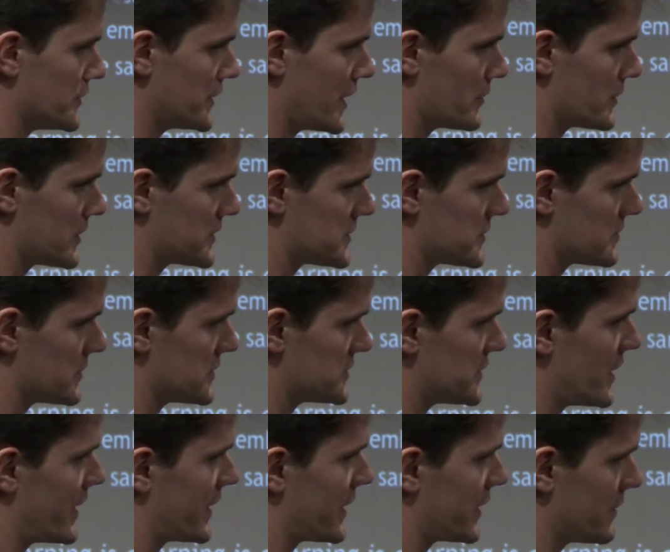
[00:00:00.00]
the neural networks that we were
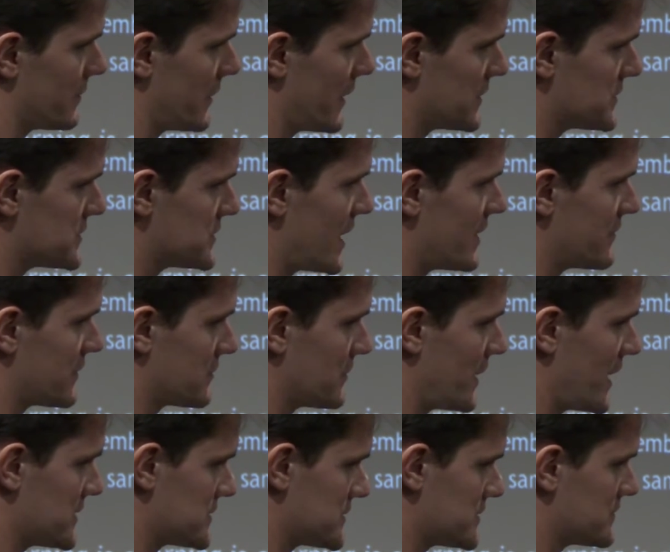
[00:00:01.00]
talking about. It's having
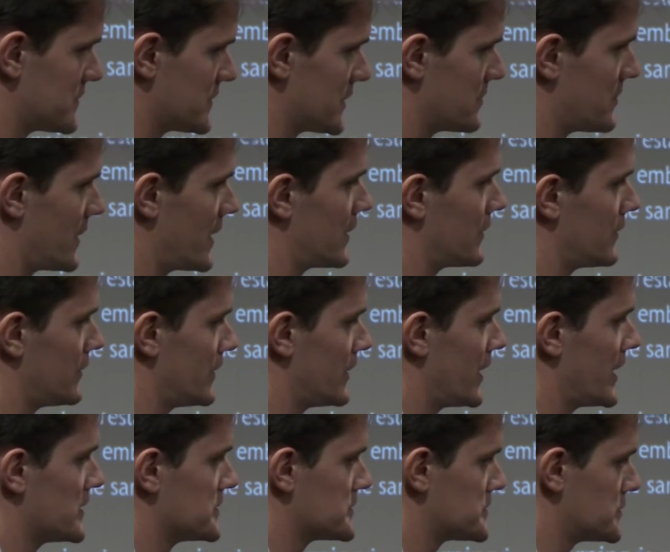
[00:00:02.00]
massively
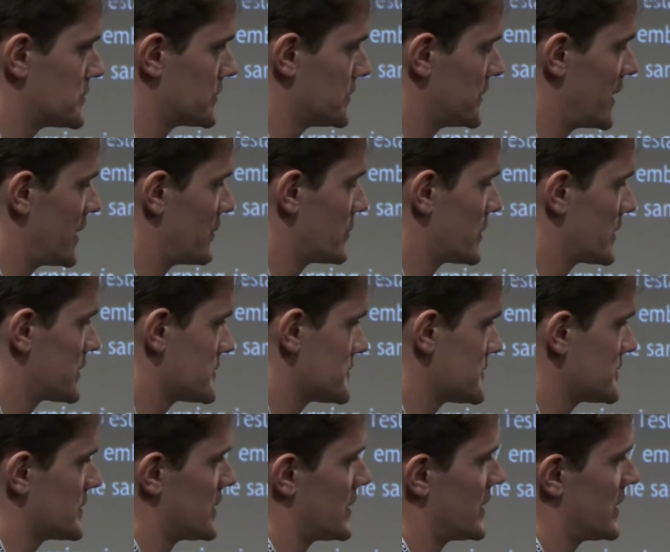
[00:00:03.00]
parallelized neural networks.